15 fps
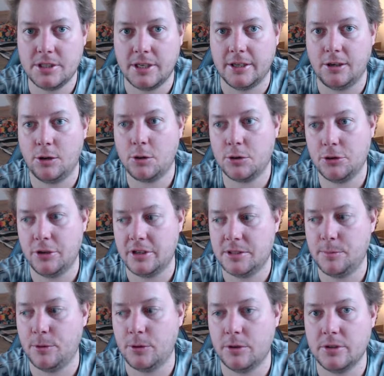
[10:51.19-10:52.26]
and lock
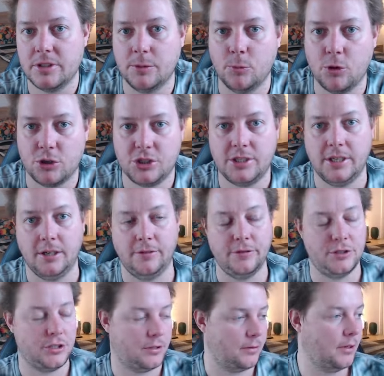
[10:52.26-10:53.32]
transponders and watch
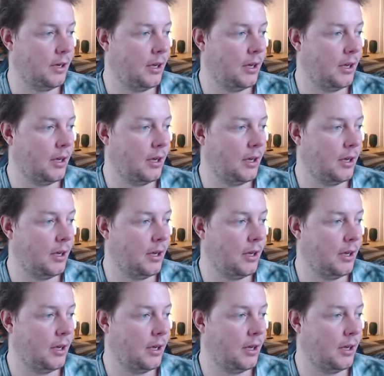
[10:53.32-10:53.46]
television.